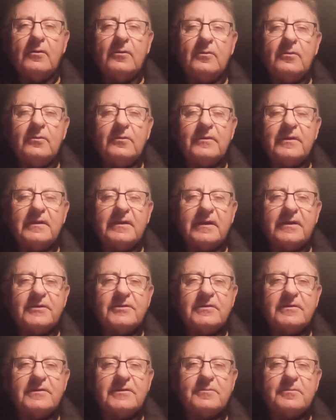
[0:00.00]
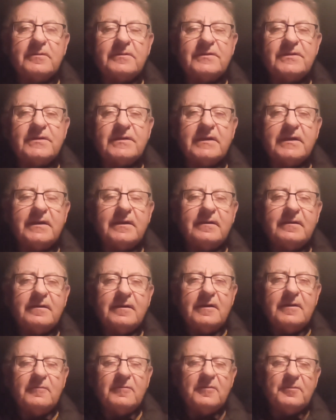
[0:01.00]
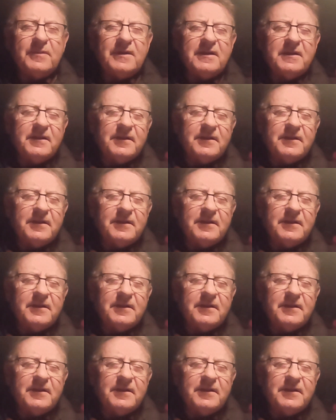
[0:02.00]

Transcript: All the nations will see, will be